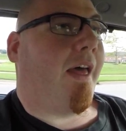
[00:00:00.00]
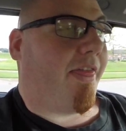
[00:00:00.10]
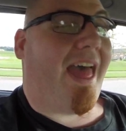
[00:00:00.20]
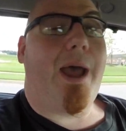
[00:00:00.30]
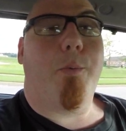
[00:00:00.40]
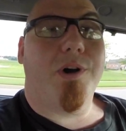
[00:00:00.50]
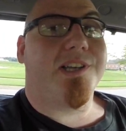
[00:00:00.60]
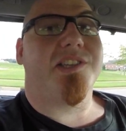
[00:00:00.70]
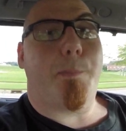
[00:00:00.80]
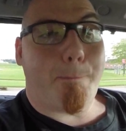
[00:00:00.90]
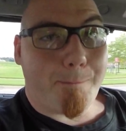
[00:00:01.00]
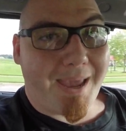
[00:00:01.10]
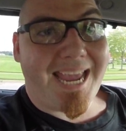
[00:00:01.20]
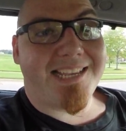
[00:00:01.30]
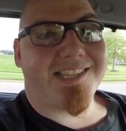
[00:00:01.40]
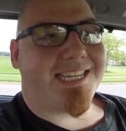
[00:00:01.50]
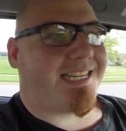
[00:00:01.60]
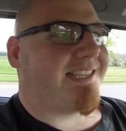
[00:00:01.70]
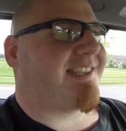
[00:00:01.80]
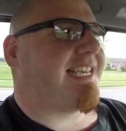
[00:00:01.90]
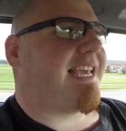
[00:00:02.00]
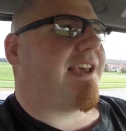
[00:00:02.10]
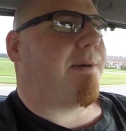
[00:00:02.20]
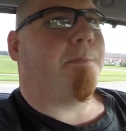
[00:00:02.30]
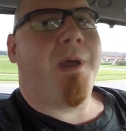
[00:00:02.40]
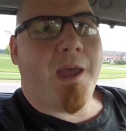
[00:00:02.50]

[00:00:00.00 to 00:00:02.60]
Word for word: that was amazing to see him.